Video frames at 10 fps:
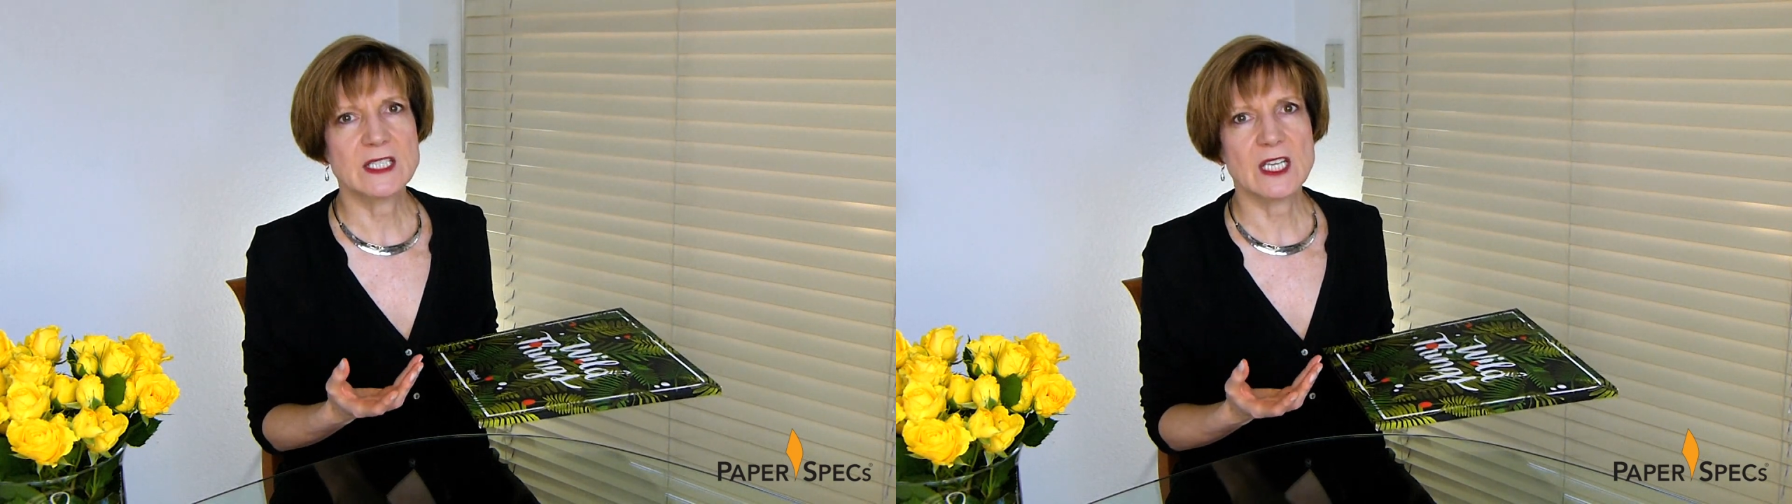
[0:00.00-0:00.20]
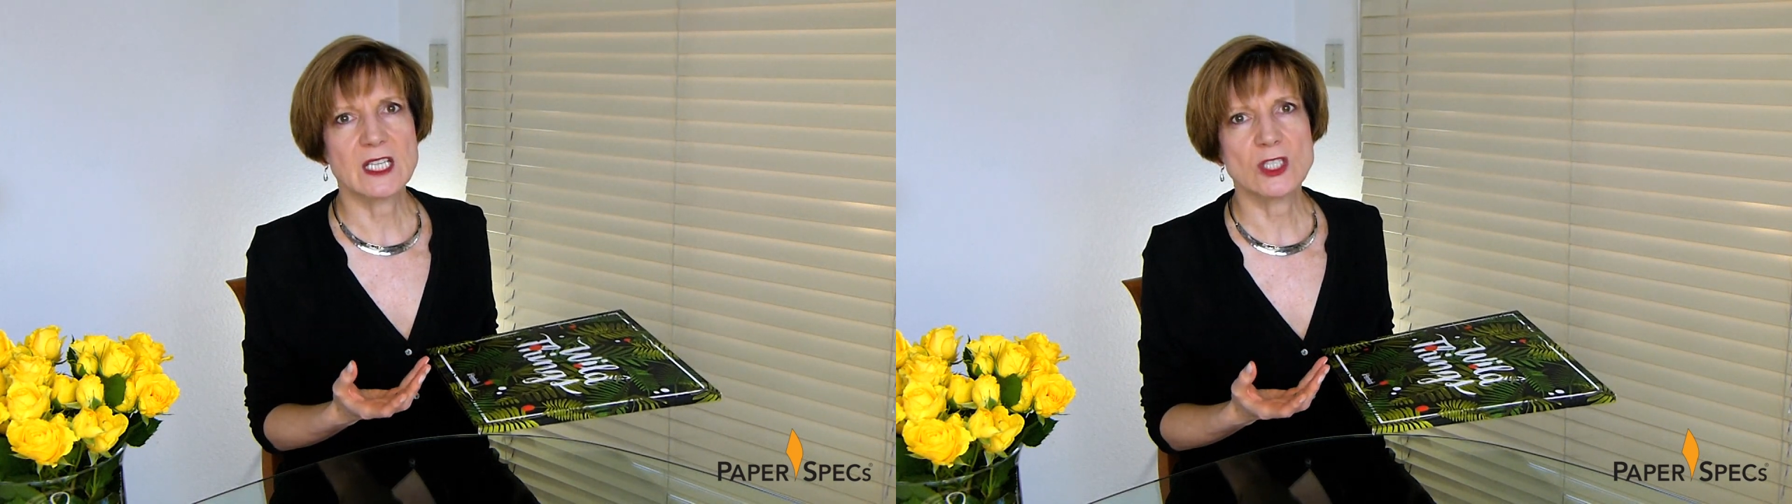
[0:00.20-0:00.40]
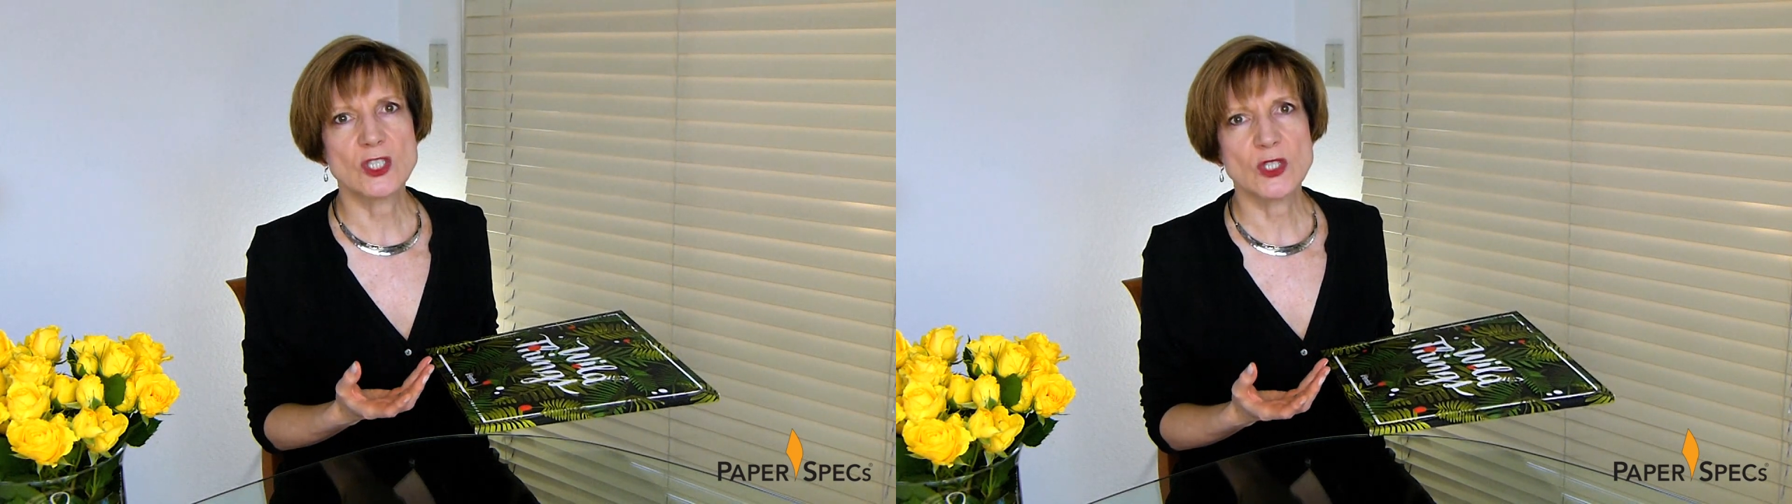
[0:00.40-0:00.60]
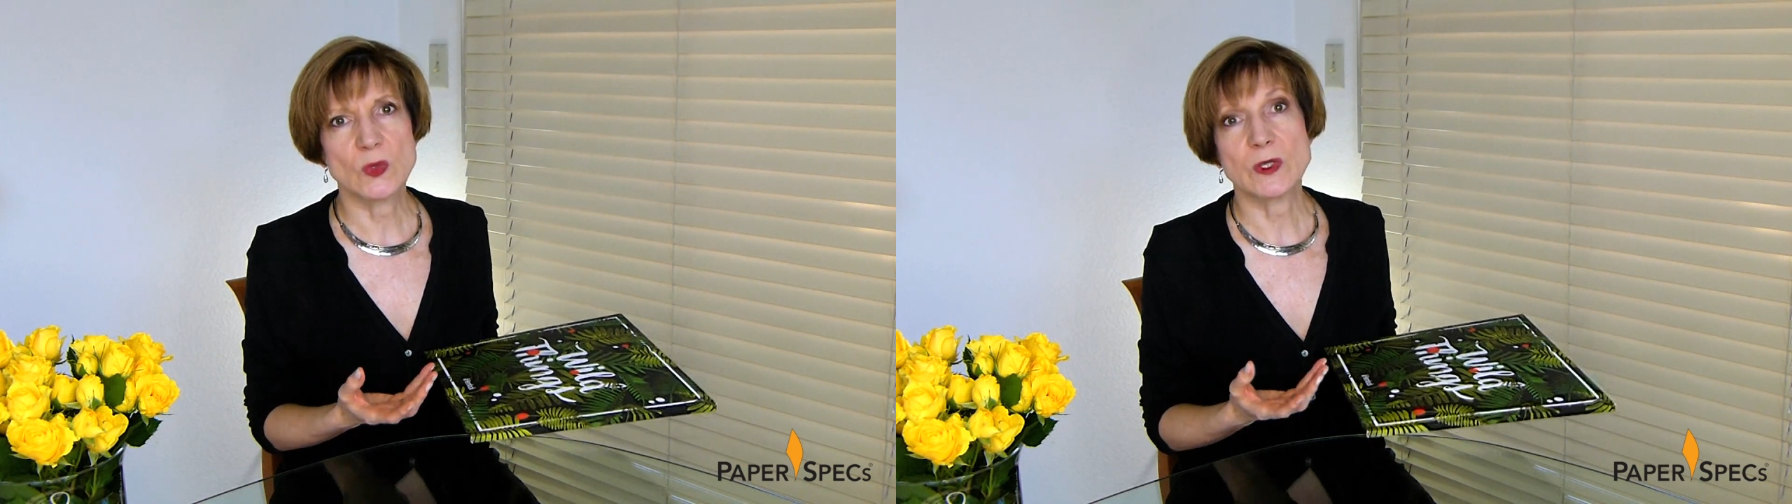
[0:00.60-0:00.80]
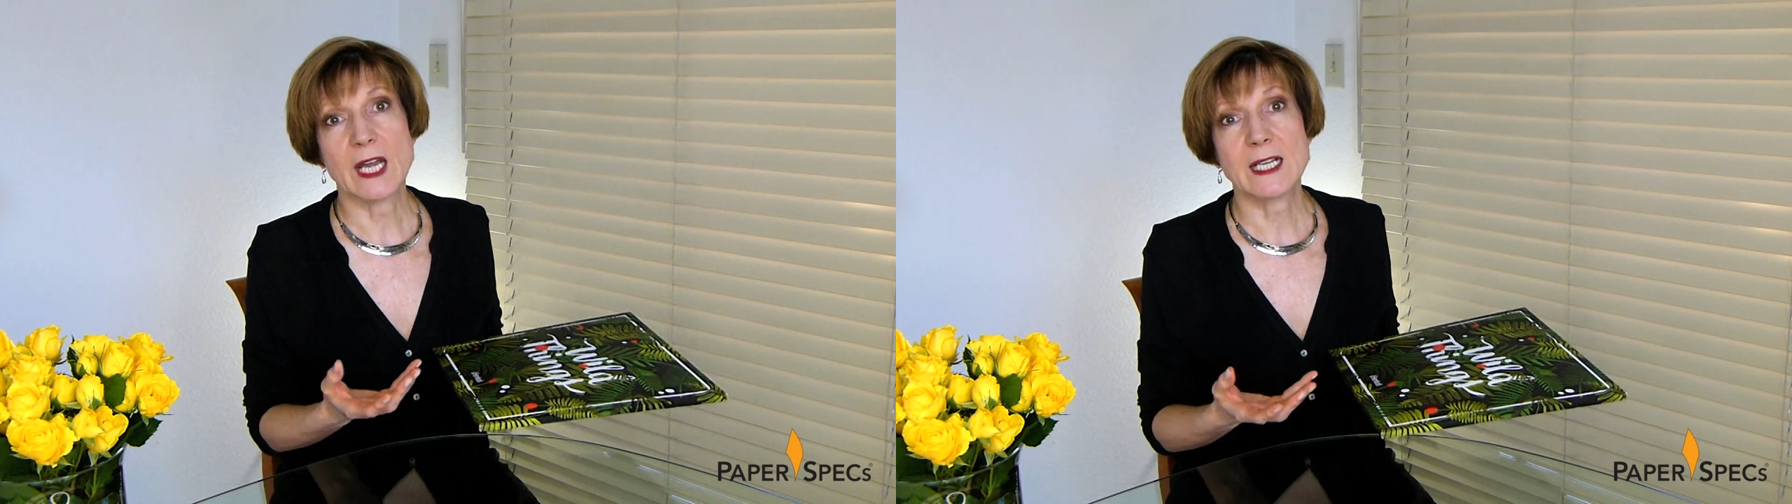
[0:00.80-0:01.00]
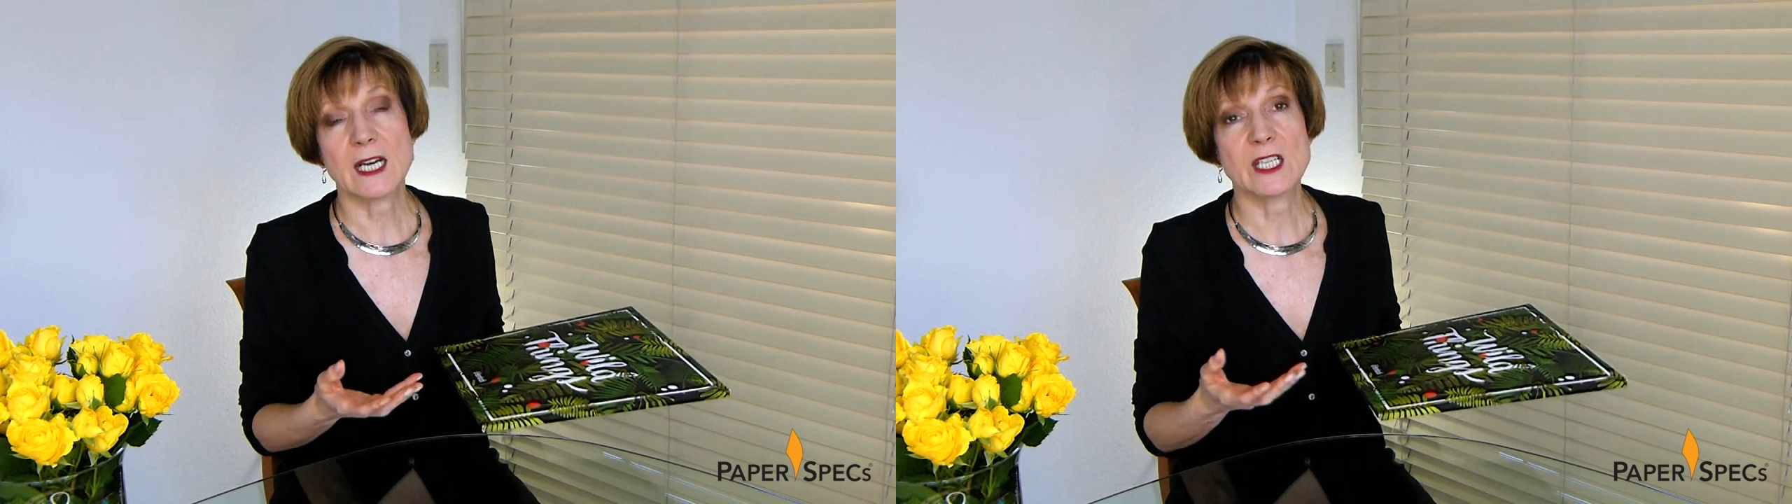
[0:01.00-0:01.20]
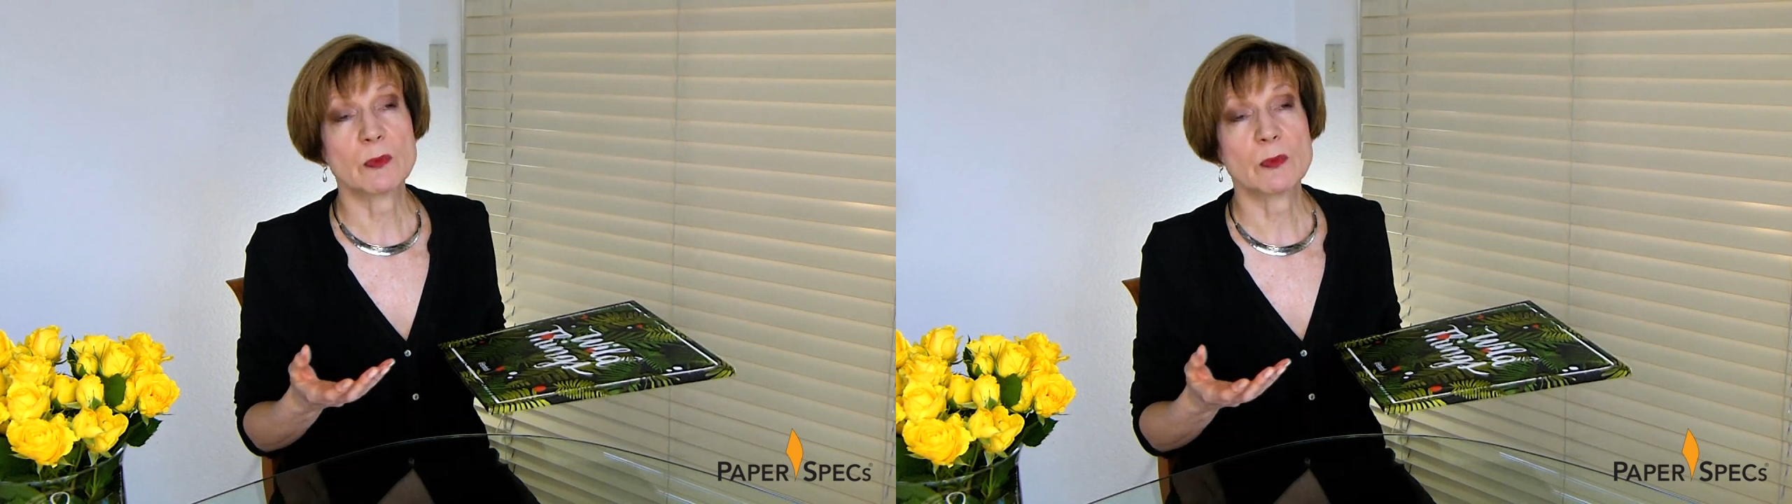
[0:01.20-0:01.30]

into die cutting,